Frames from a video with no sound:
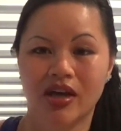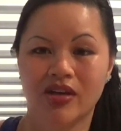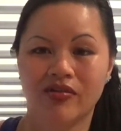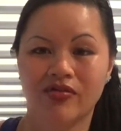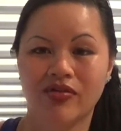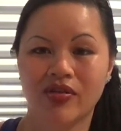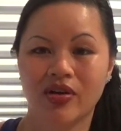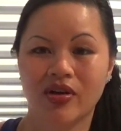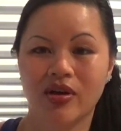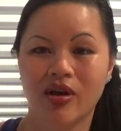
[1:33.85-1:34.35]

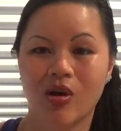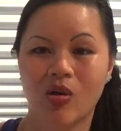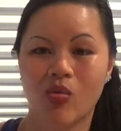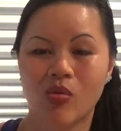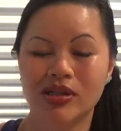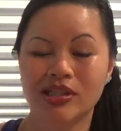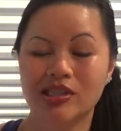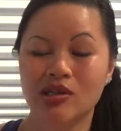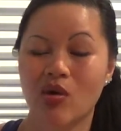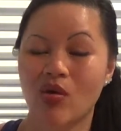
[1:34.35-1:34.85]
figure out
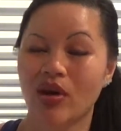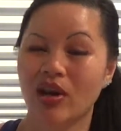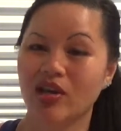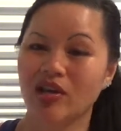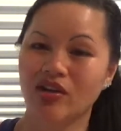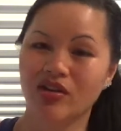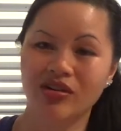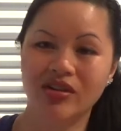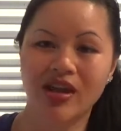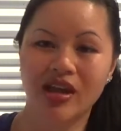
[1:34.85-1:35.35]
what's going on
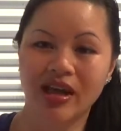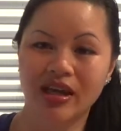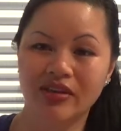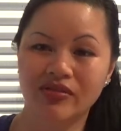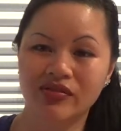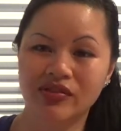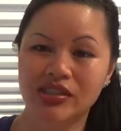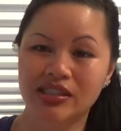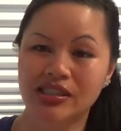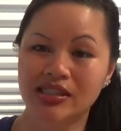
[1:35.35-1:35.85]
in your
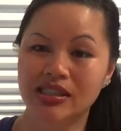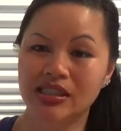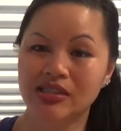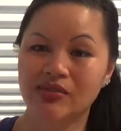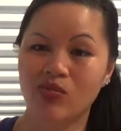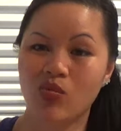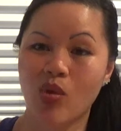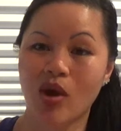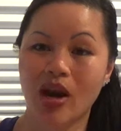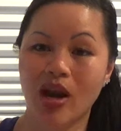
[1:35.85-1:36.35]
life to see
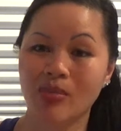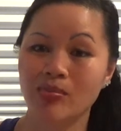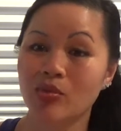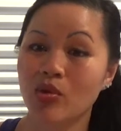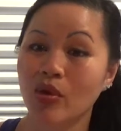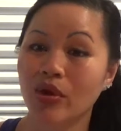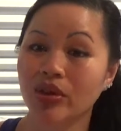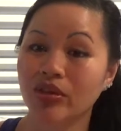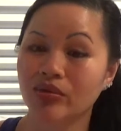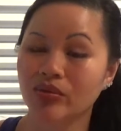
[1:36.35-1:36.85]
if what I'm
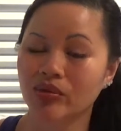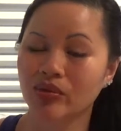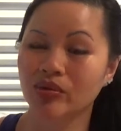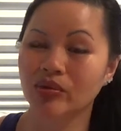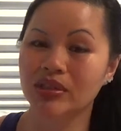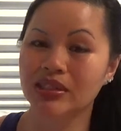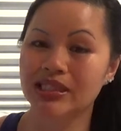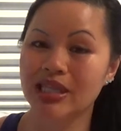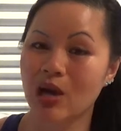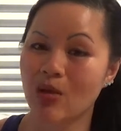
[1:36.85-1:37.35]
going through
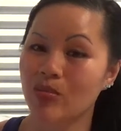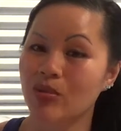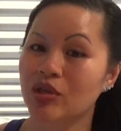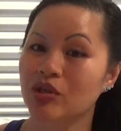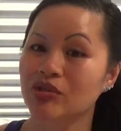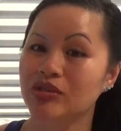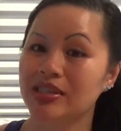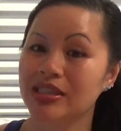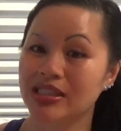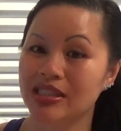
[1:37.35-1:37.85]
is helping
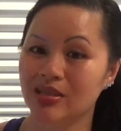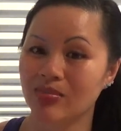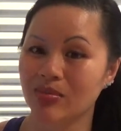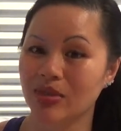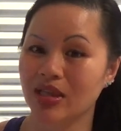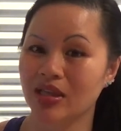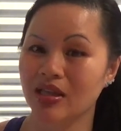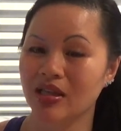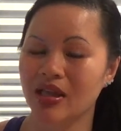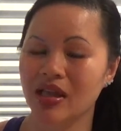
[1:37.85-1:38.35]
you see
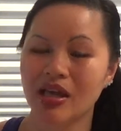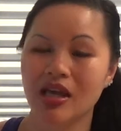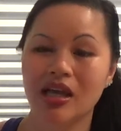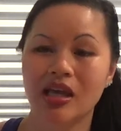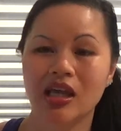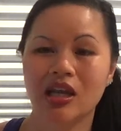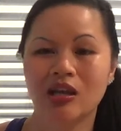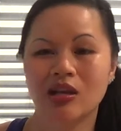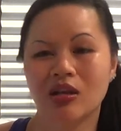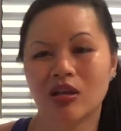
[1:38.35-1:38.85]
something
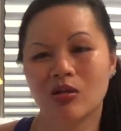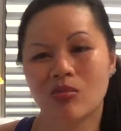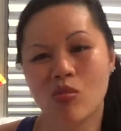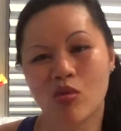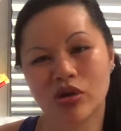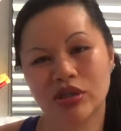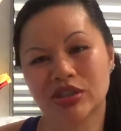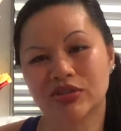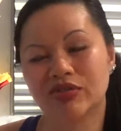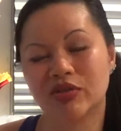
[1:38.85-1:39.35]
in a little
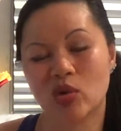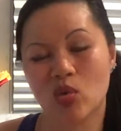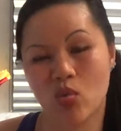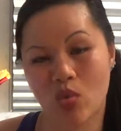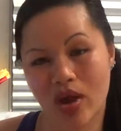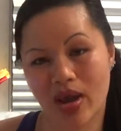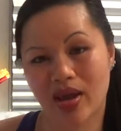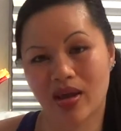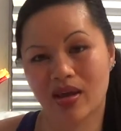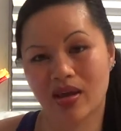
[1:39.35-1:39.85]
more different
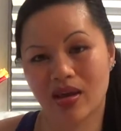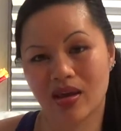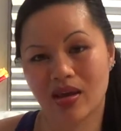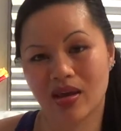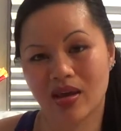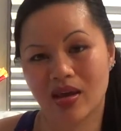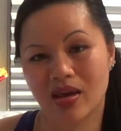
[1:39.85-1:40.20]
way